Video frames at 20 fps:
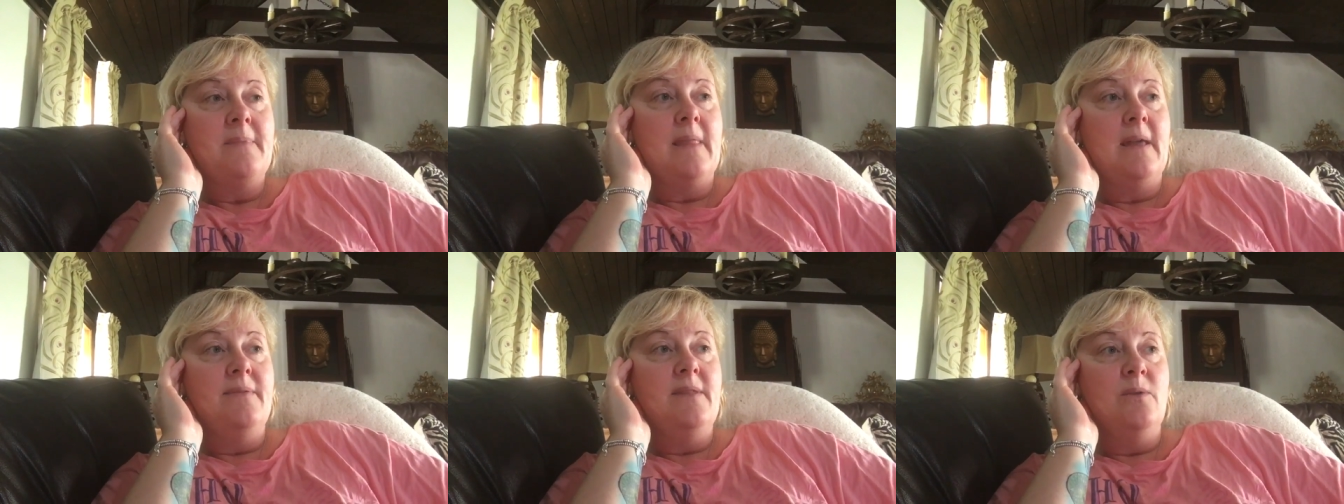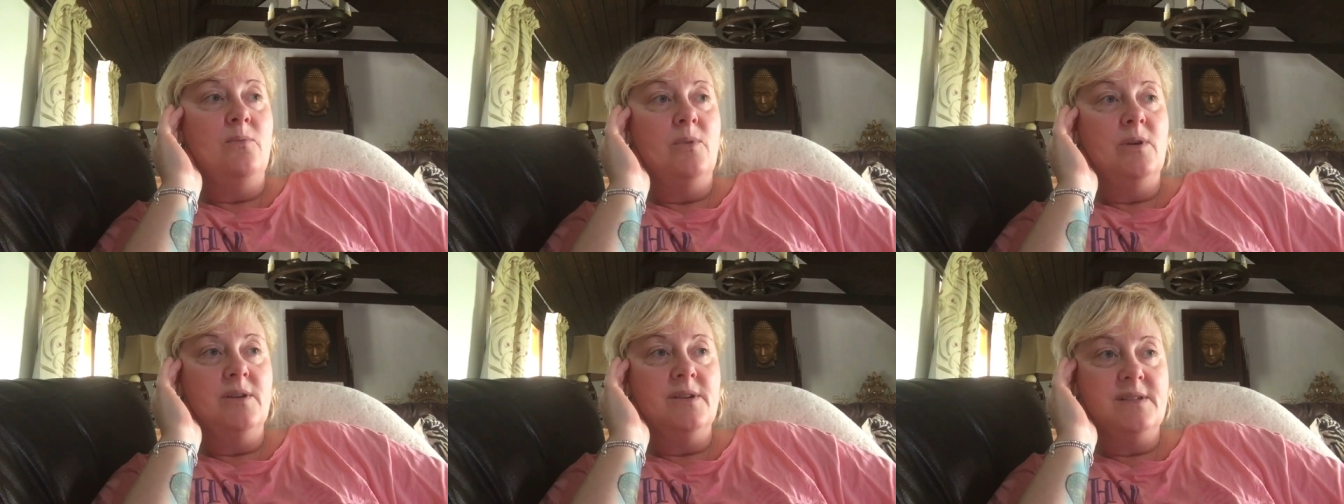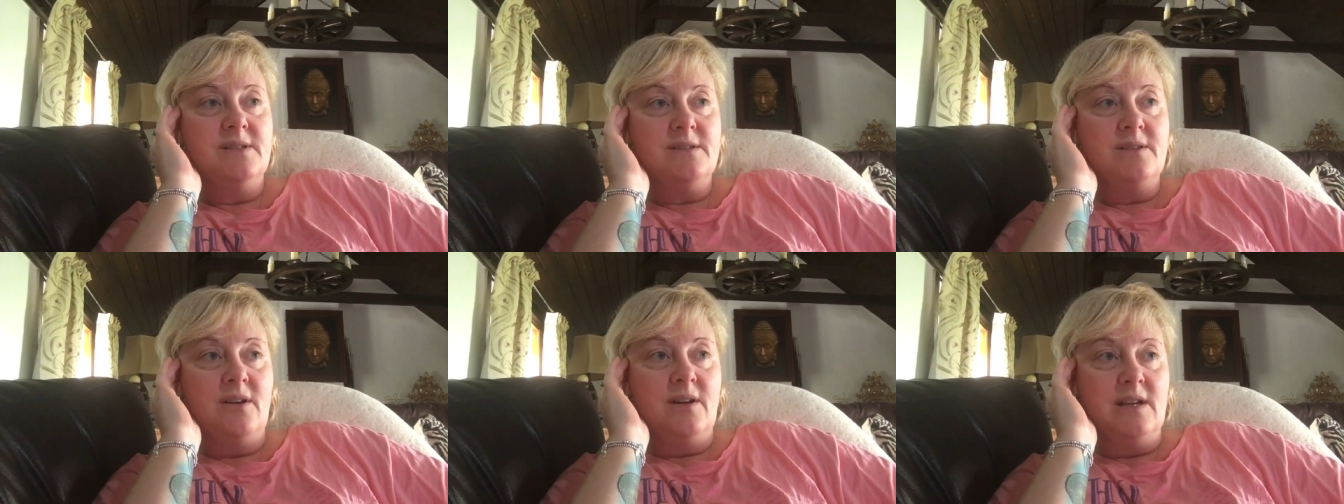And then when I
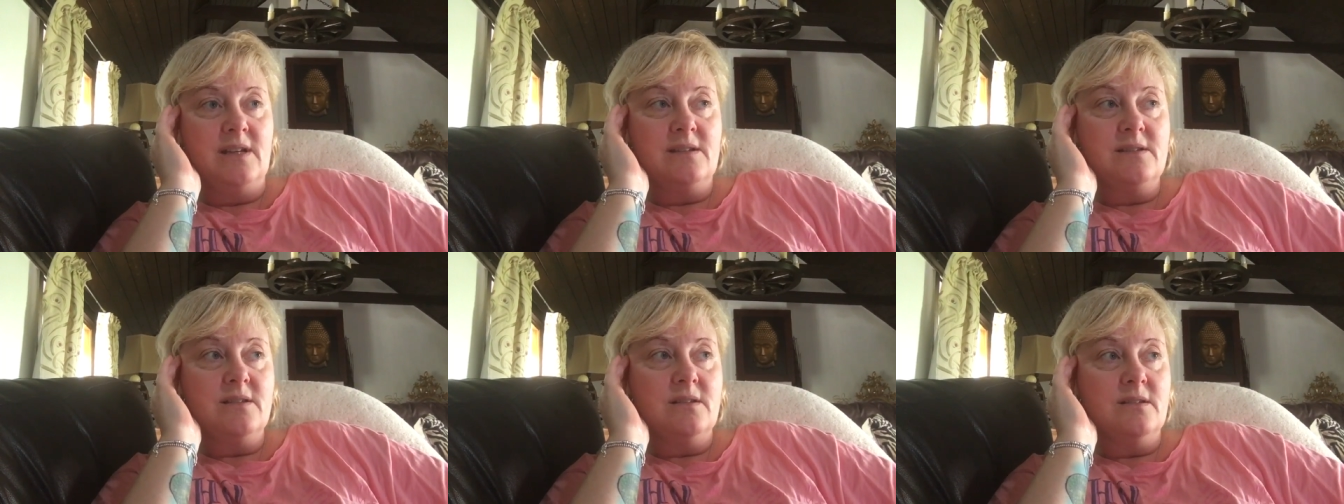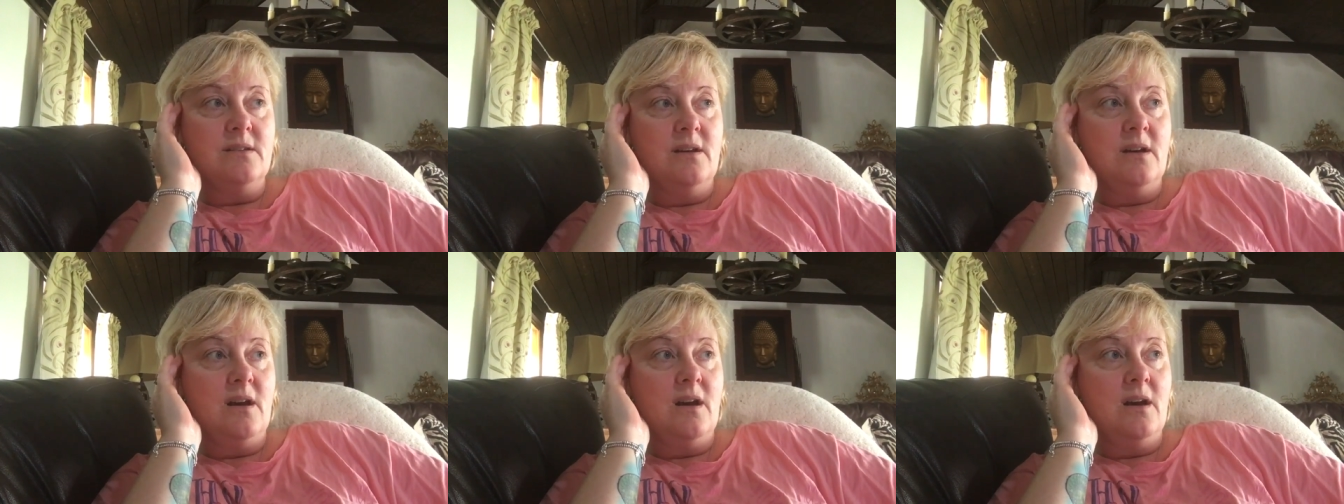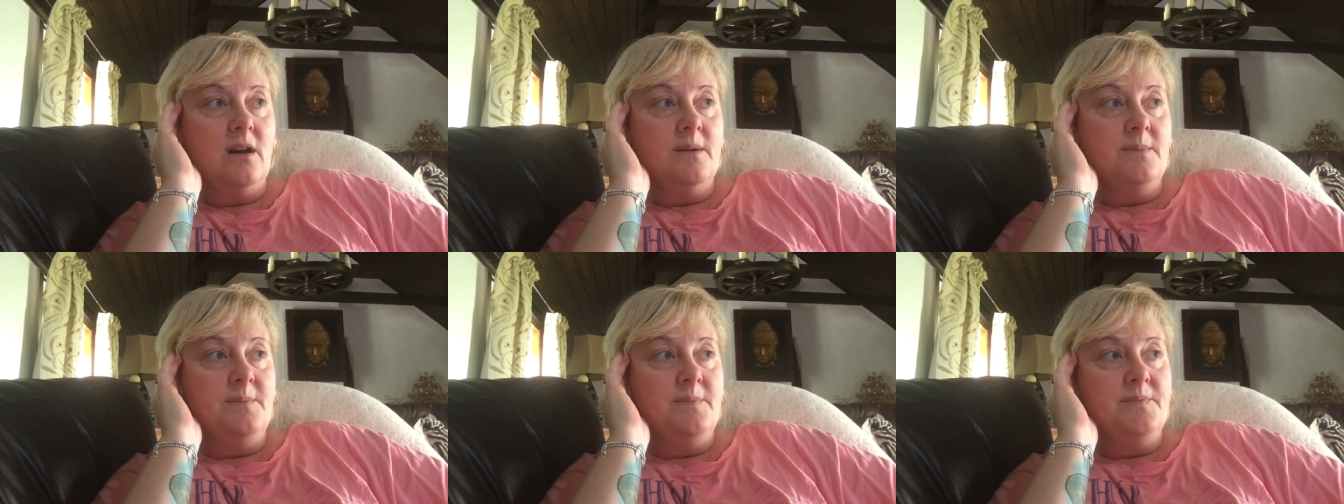started
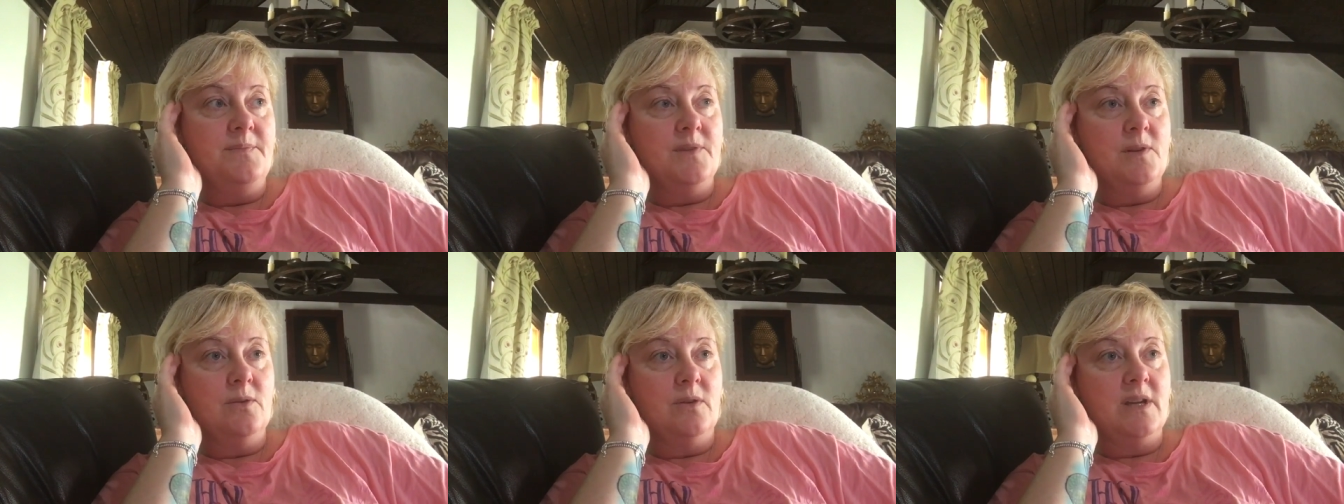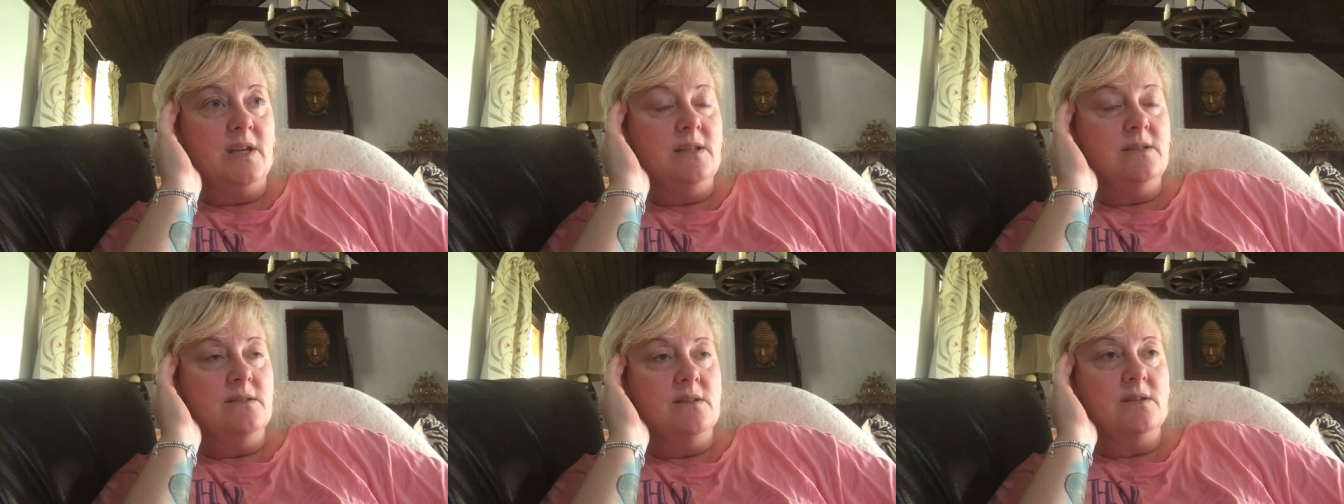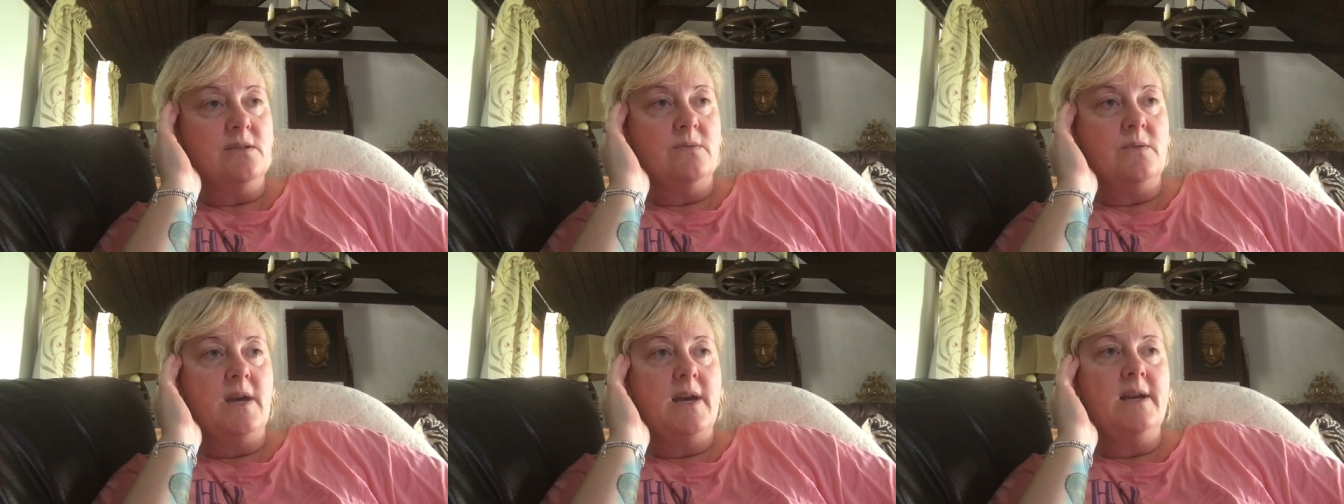to look
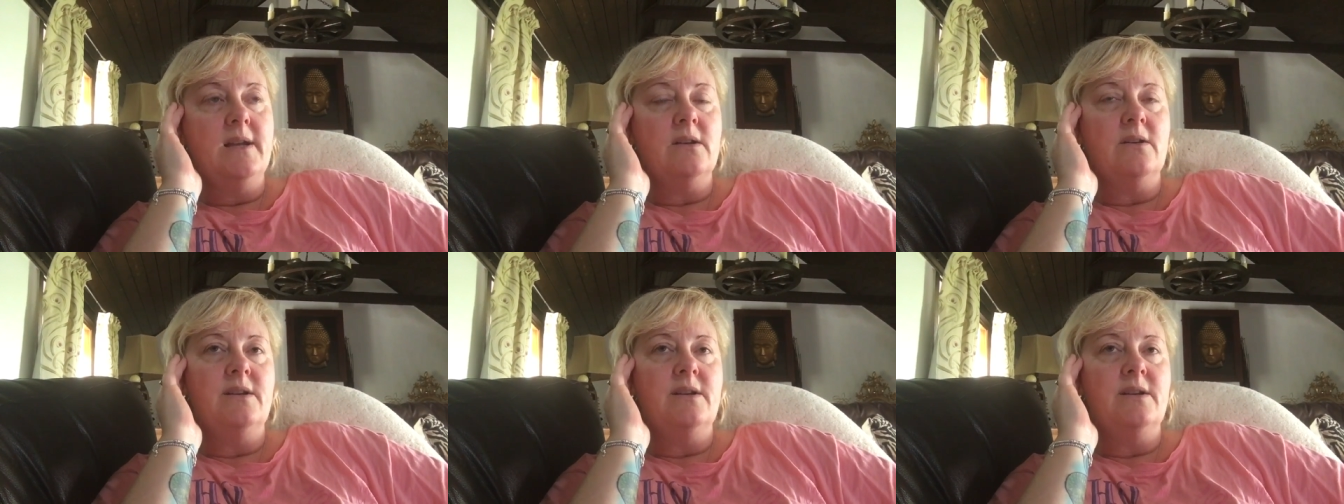into it,